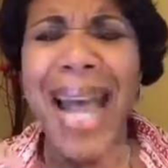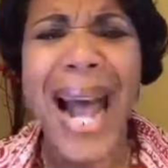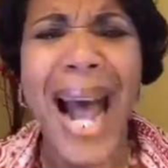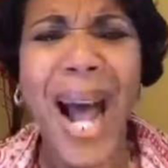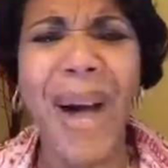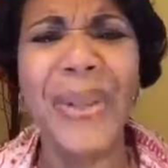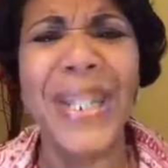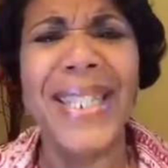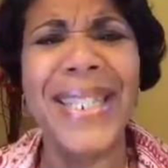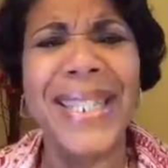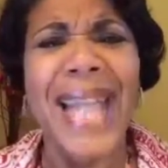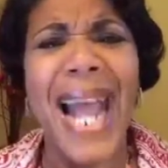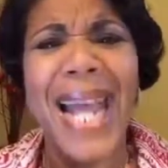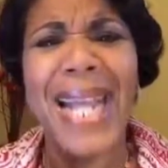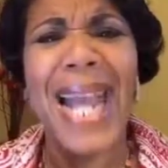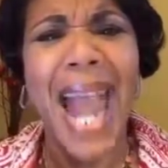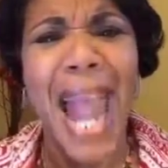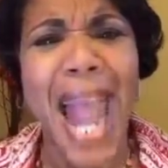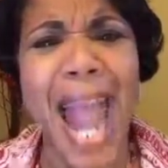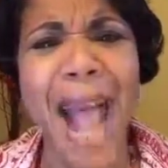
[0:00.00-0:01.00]
How does
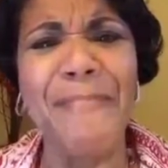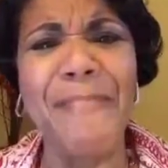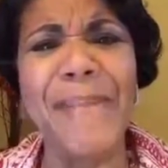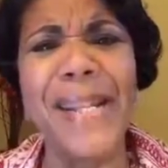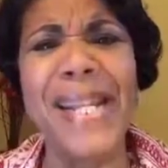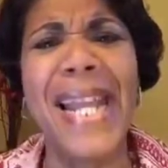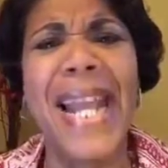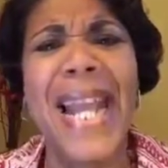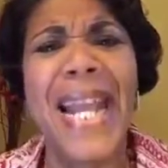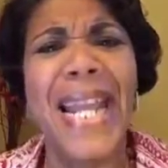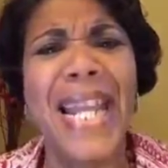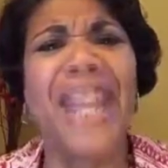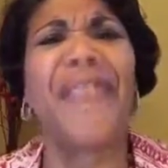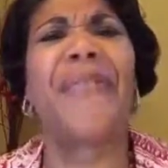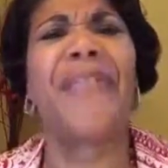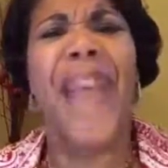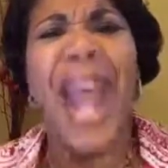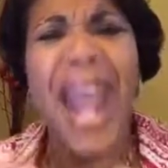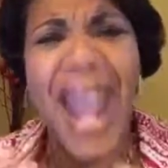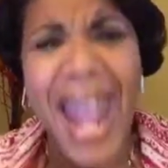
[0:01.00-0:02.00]
that happen
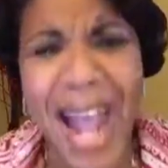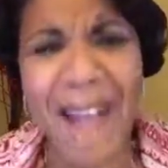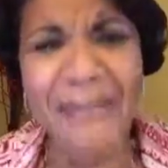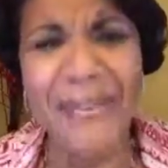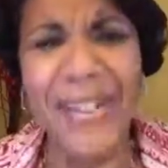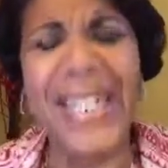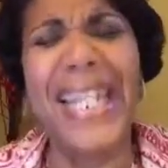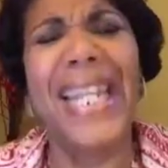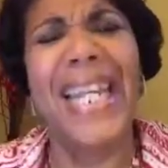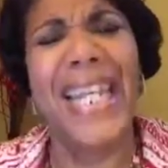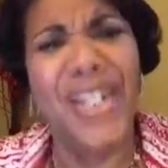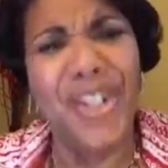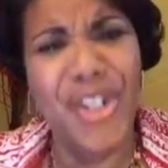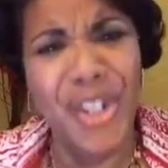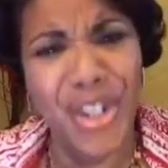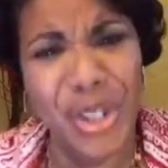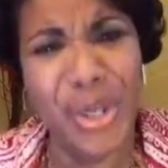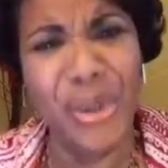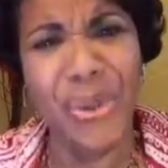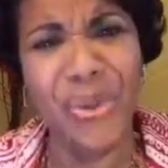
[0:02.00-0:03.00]
if heaven in
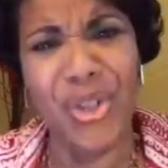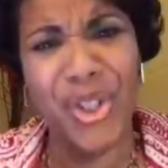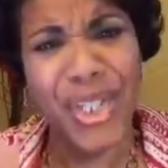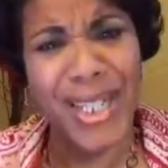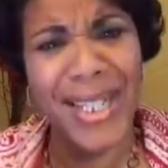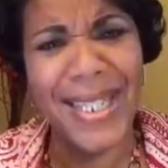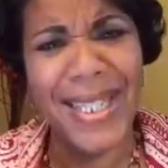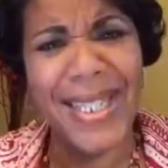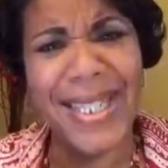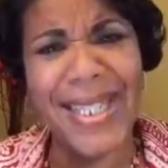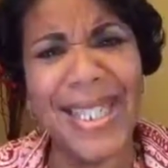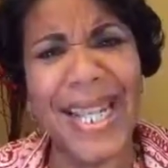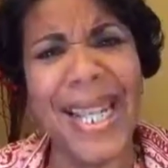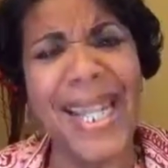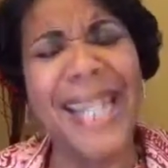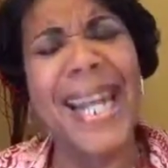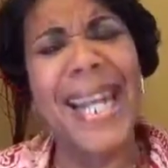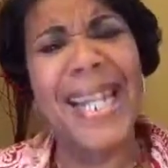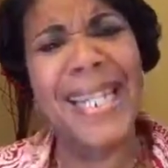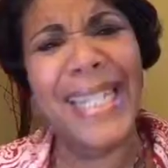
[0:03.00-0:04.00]
you, Jesus
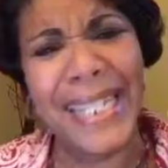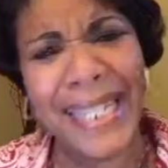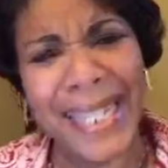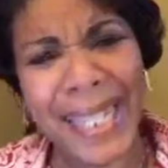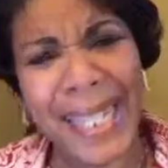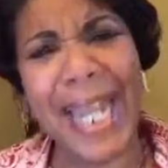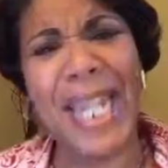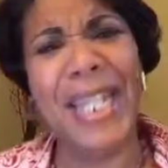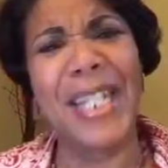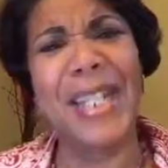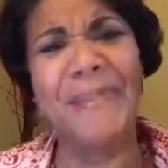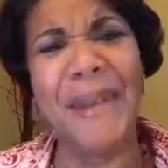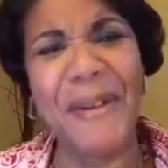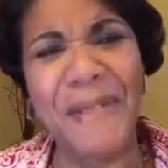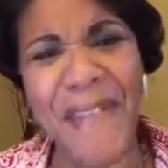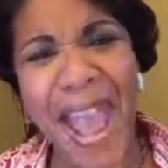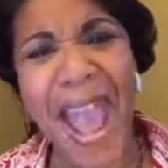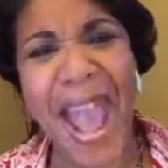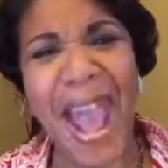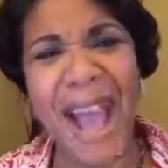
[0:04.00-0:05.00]
said, the kingdom
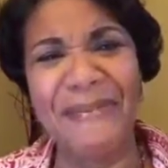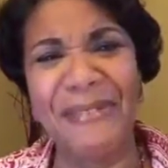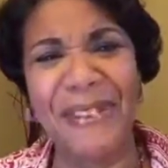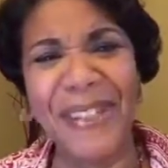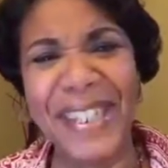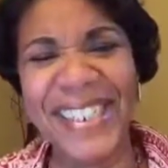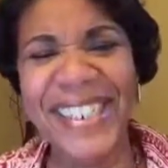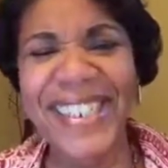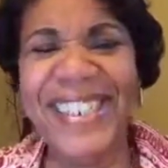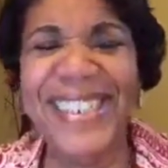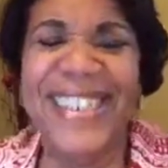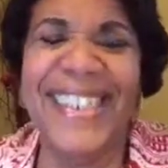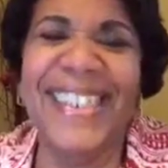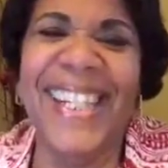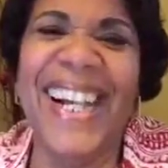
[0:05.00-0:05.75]
of heaven